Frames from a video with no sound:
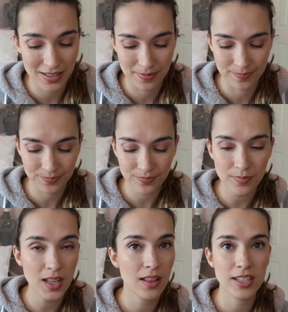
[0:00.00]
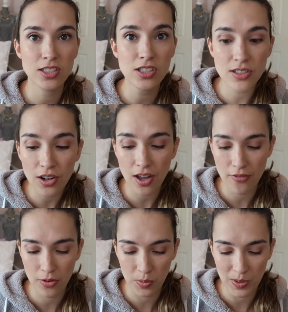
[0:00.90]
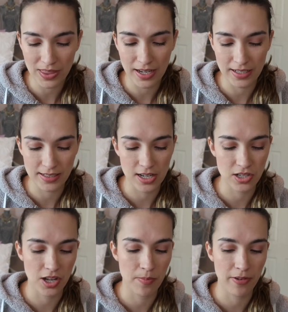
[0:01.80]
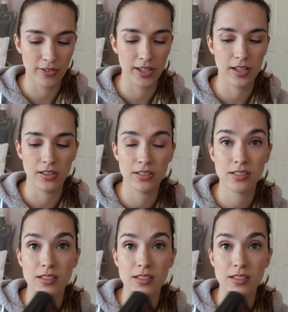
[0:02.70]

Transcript: is. Let's just start off with Anastasia Beverly Hills.